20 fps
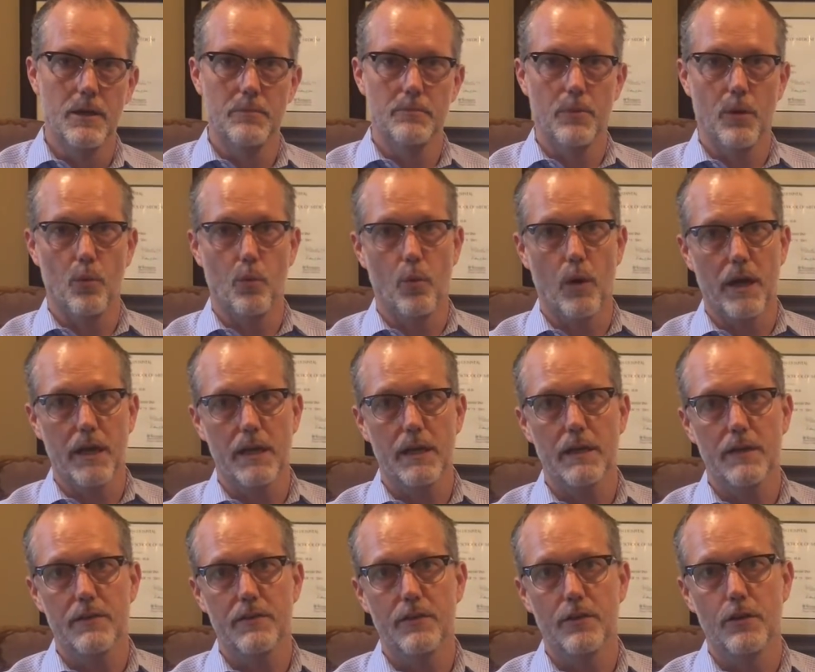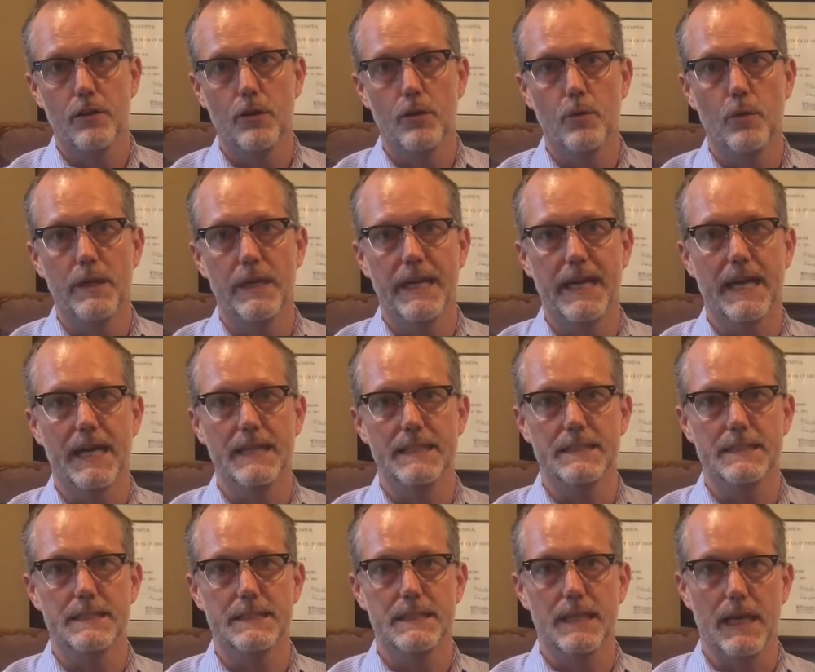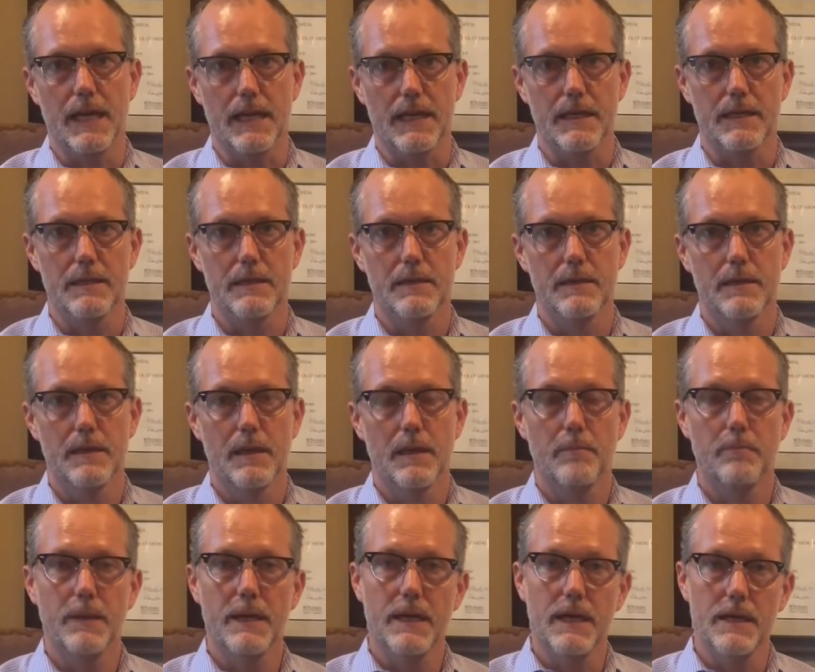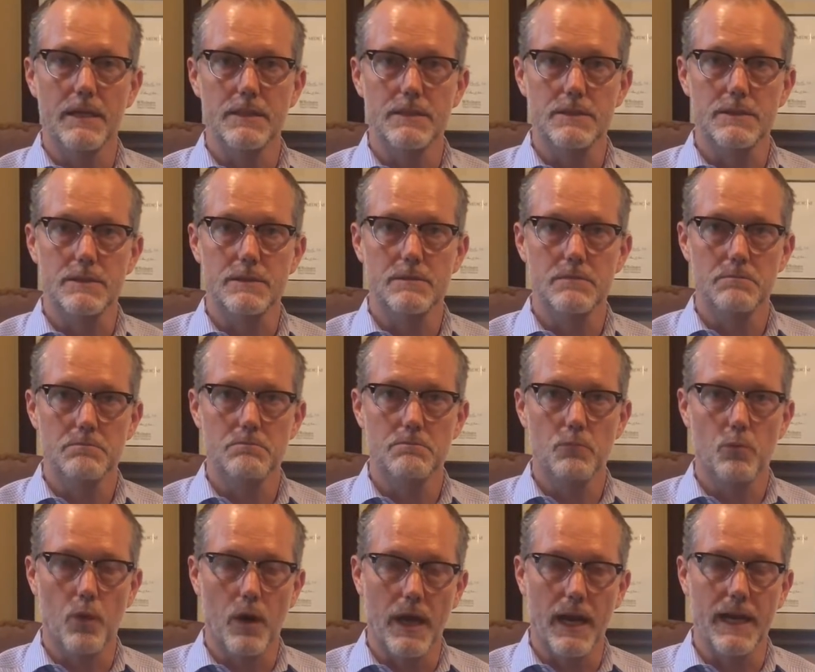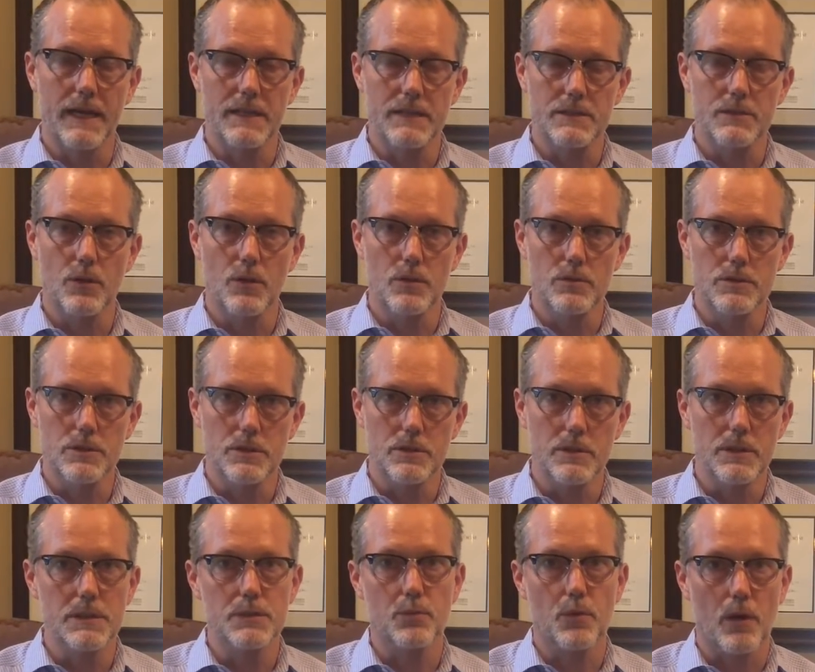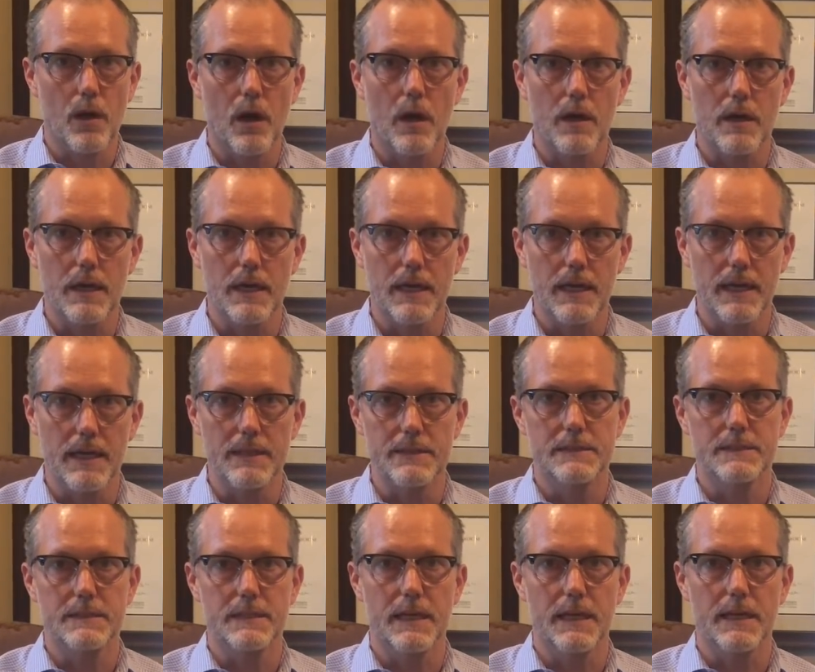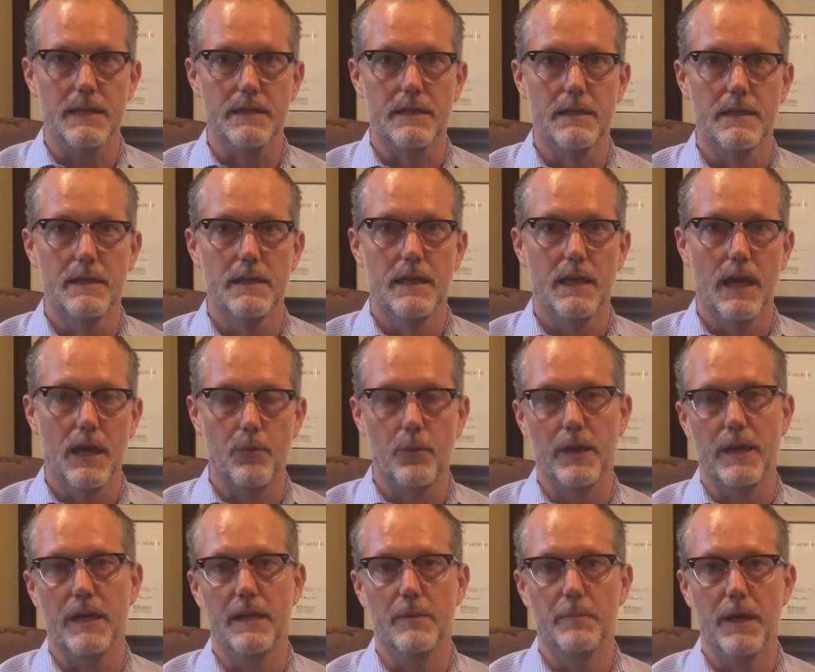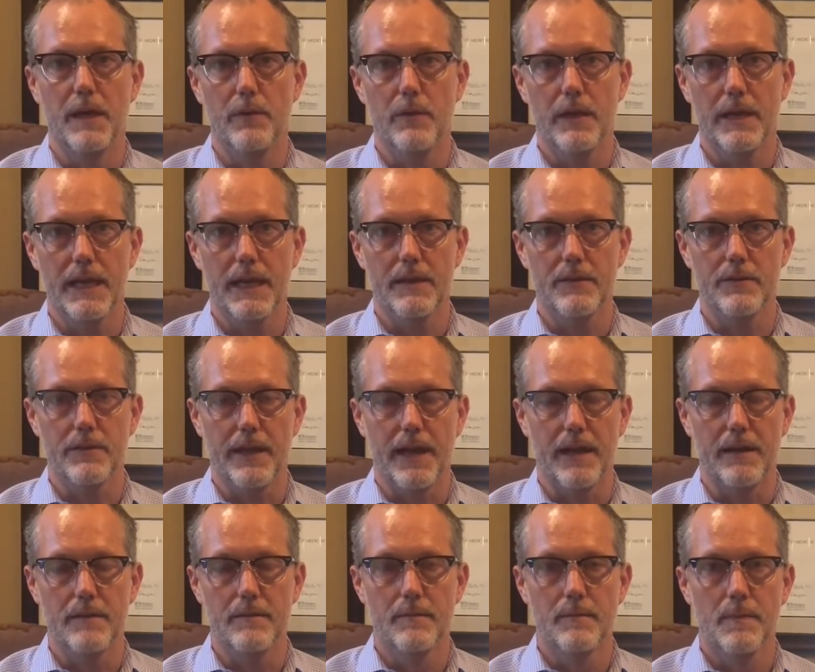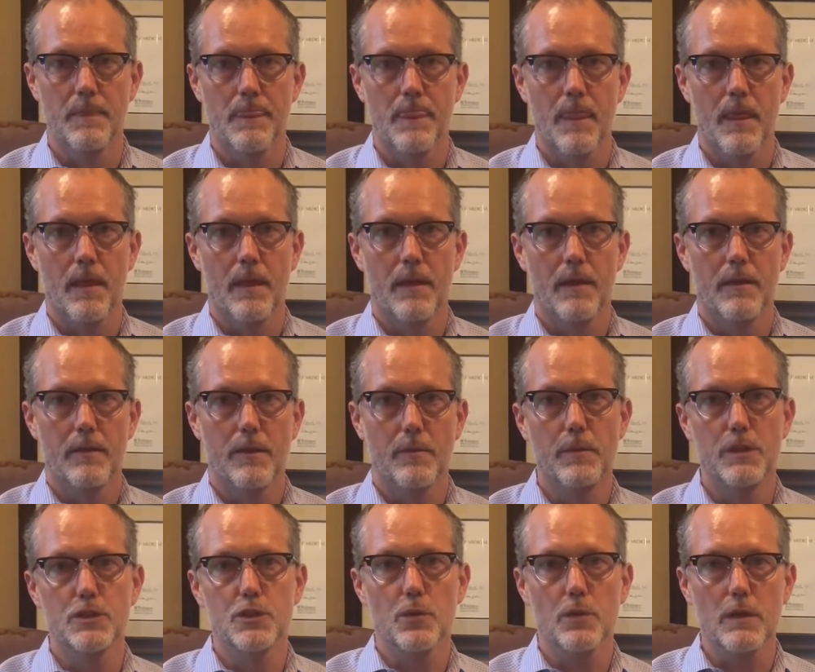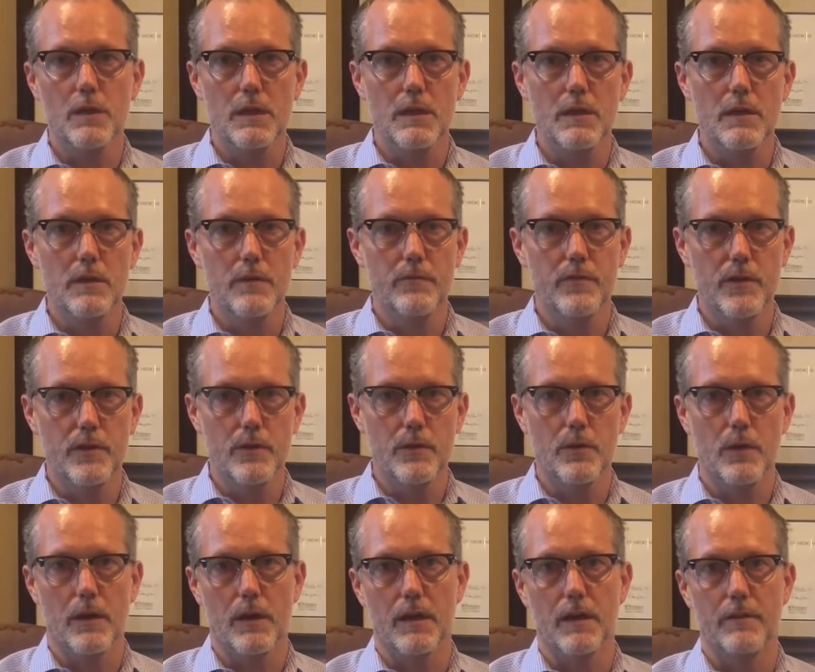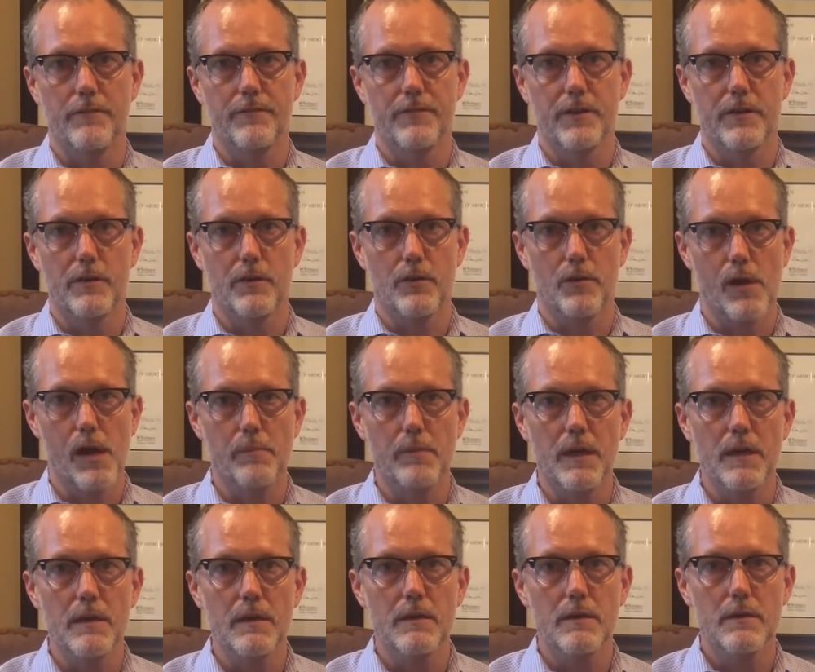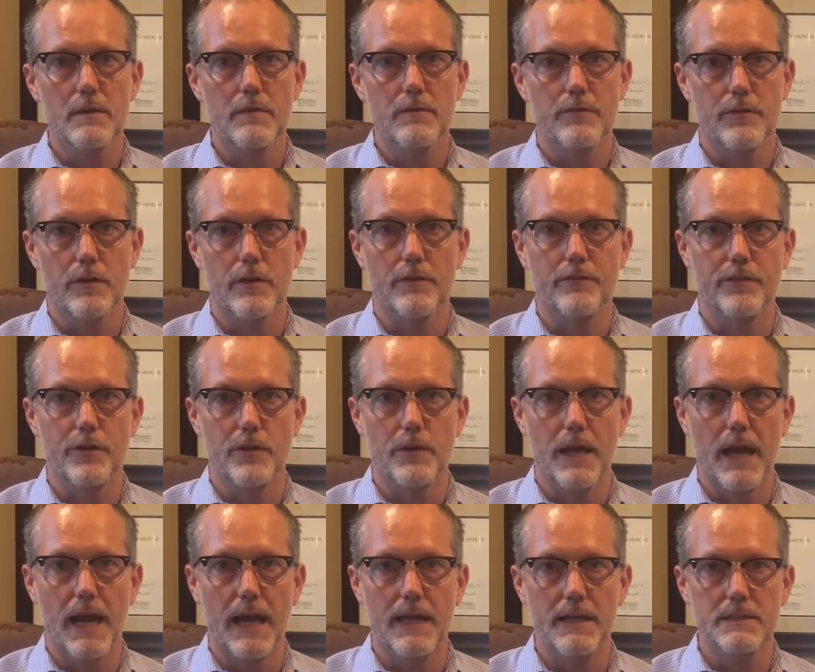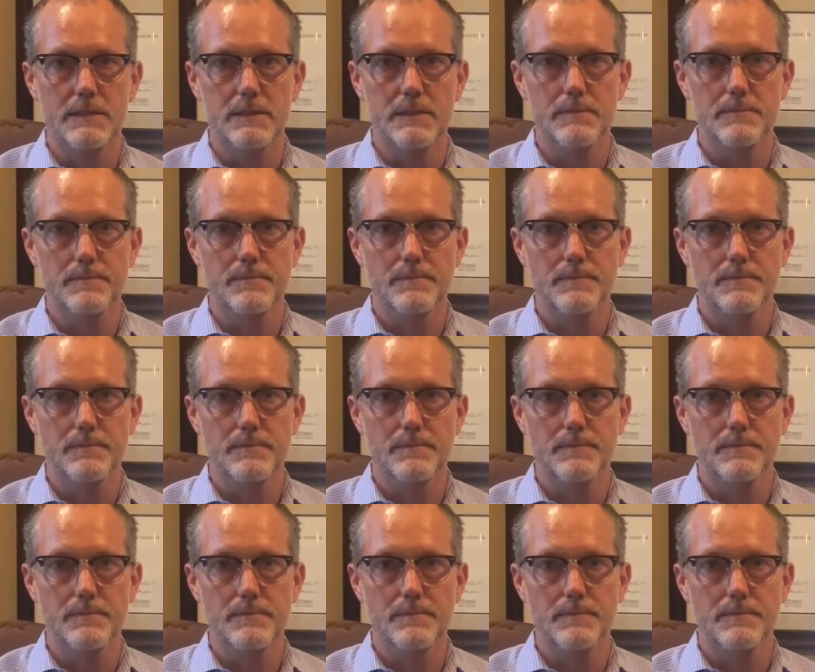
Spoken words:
But what do you do when you get sick? Because what I just told you is we're all going to get sick, and we need to be able to handle that. The majority of you are going to feel crummy for a few days,